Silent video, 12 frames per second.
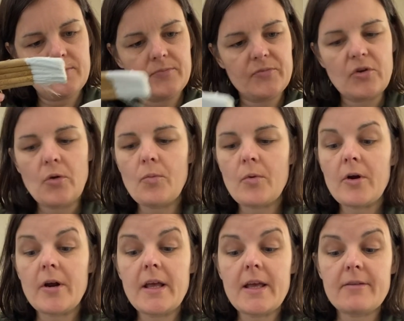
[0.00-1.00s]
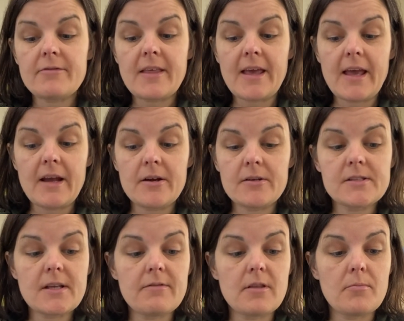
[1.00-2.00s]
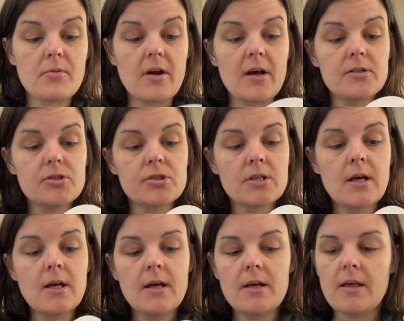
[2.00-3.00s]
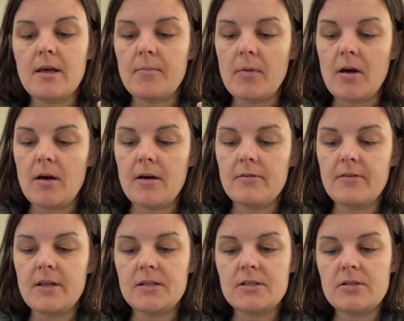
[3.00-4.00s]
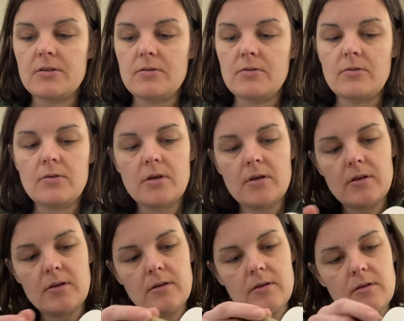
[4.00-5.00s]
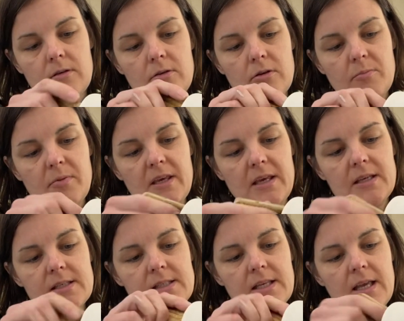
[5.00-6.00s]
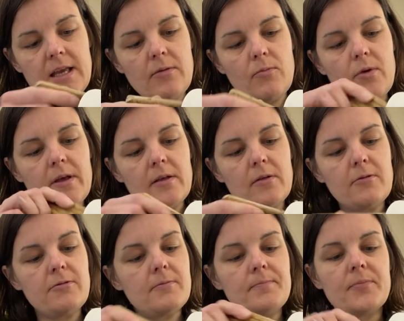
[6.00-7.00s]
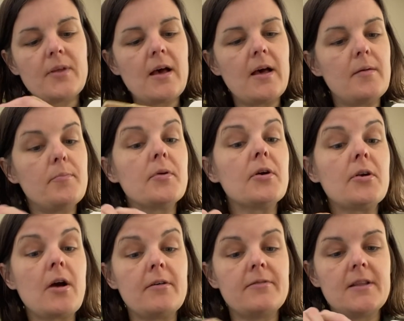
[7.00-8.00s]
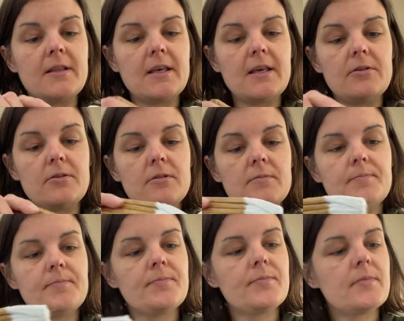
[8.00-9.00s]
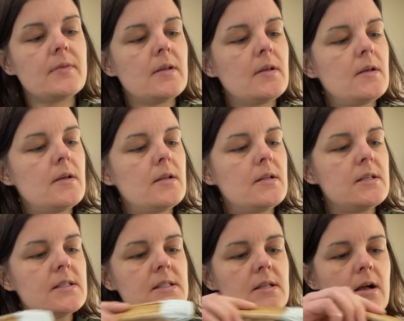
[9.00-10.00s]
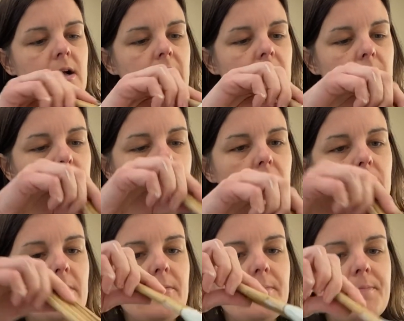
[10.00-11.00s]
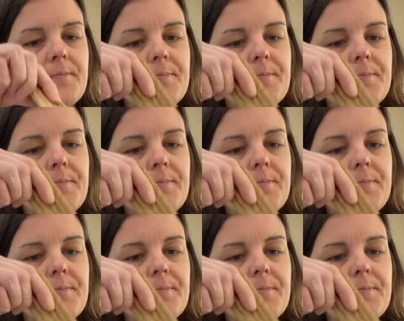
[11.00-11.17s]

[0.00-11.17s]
Don't worry if the hairs of the brush come off into your piece. It will burn off in the kiln. It is not a problem.